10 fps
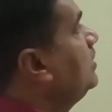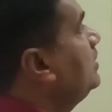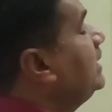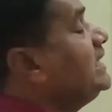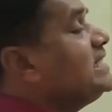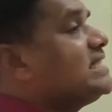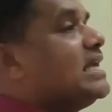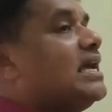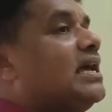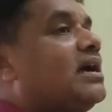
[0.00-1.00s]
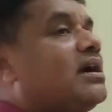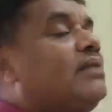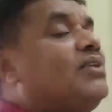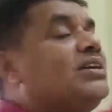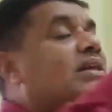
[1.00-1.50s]
It is
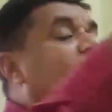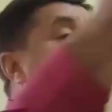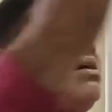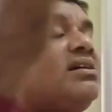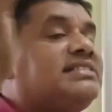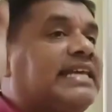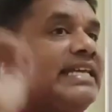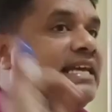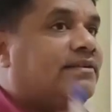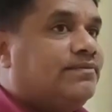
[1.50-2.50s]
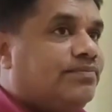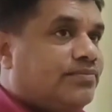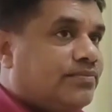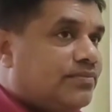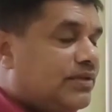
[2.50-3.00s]
covered the vast area
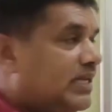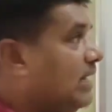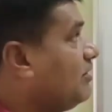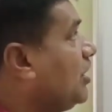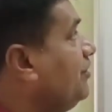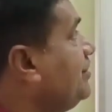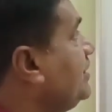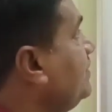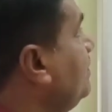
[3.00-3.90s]
in our country.